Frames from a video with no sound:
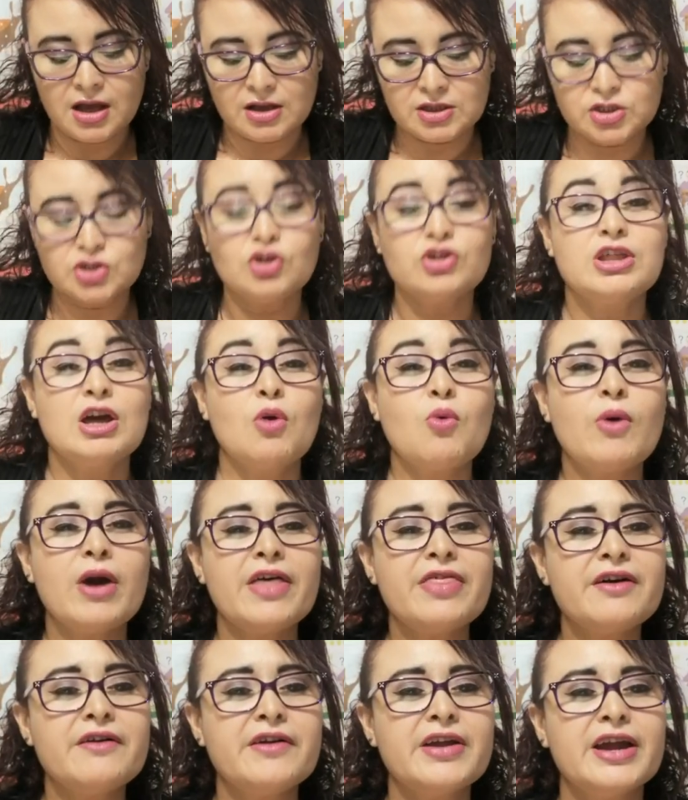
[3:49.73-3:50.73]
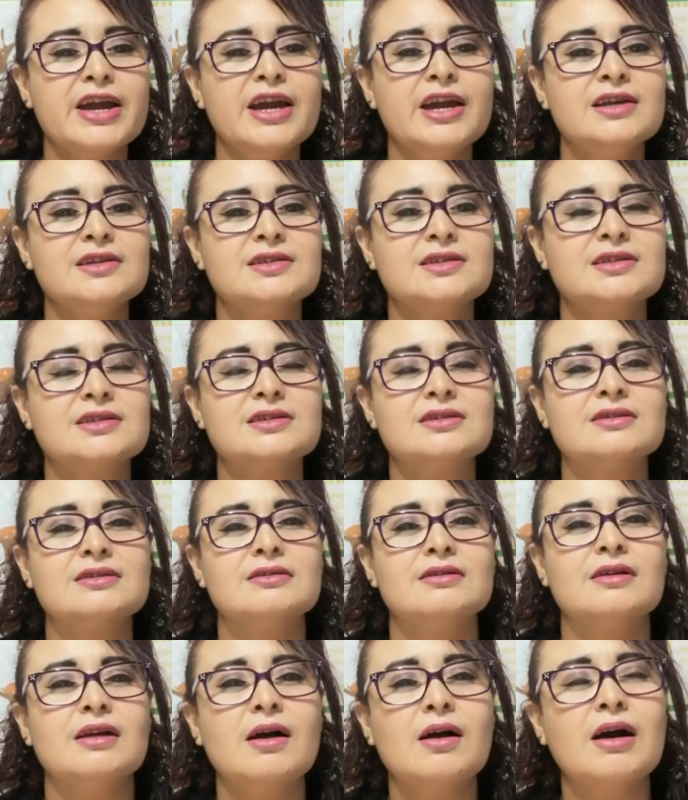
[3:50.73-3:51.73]
So the weather is
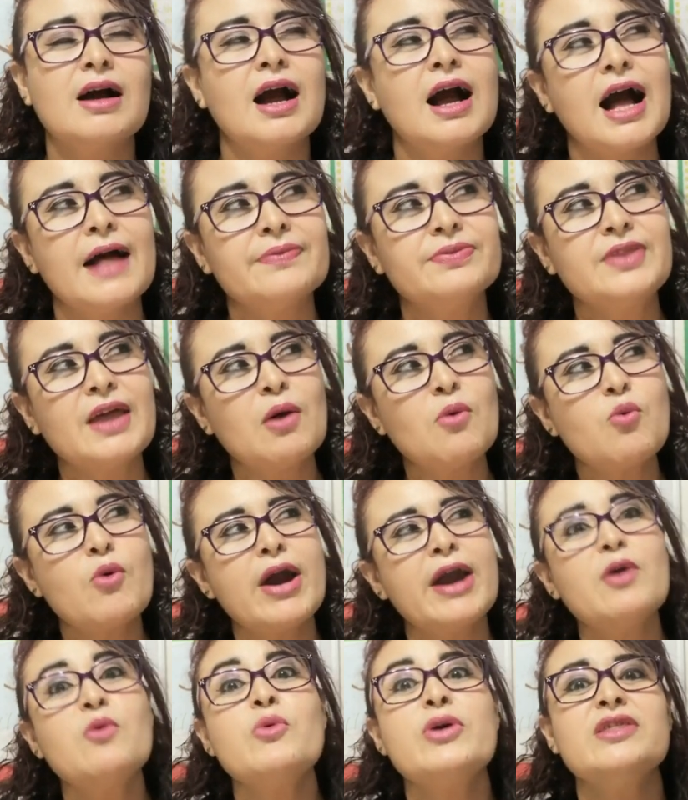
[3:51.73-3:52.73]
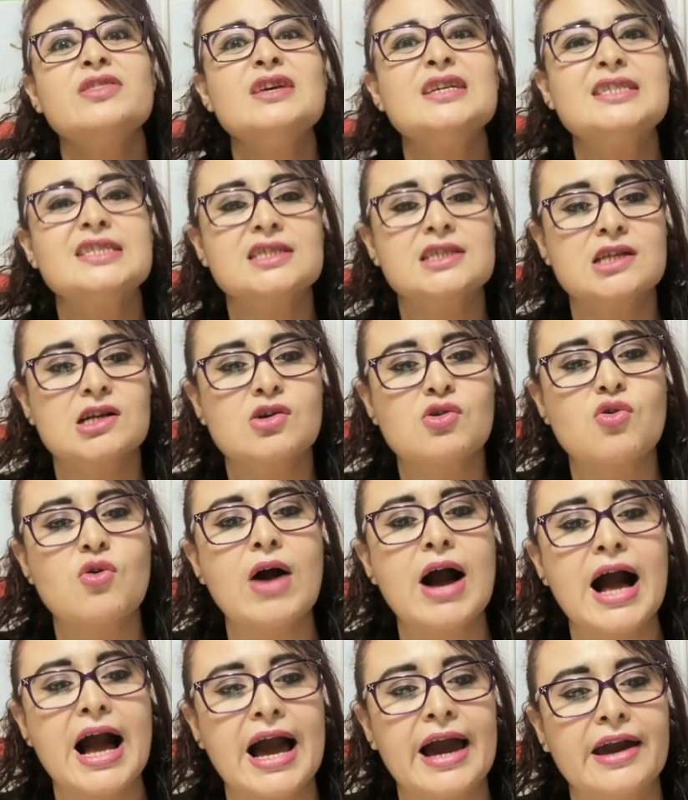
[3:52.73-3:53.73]
the way we
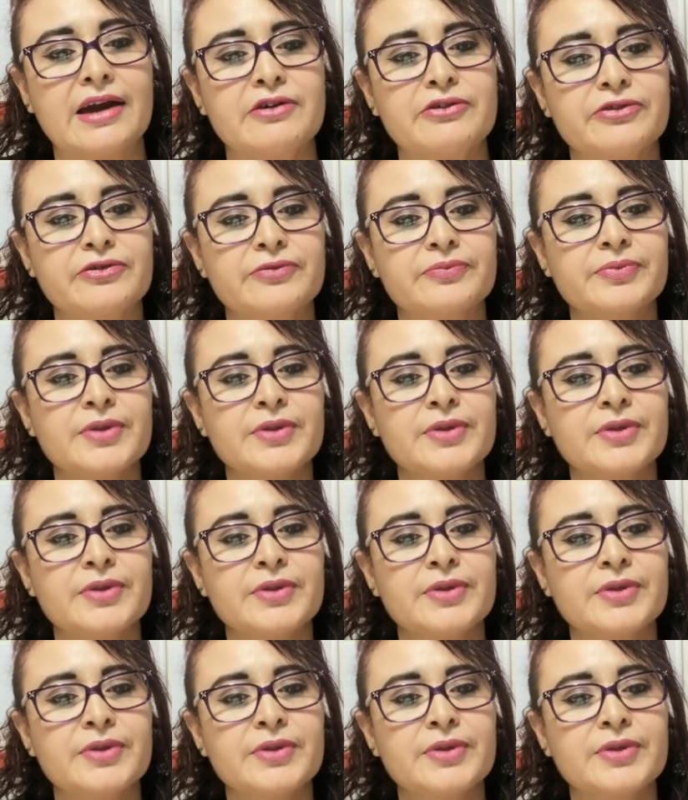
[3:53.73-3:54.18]
describe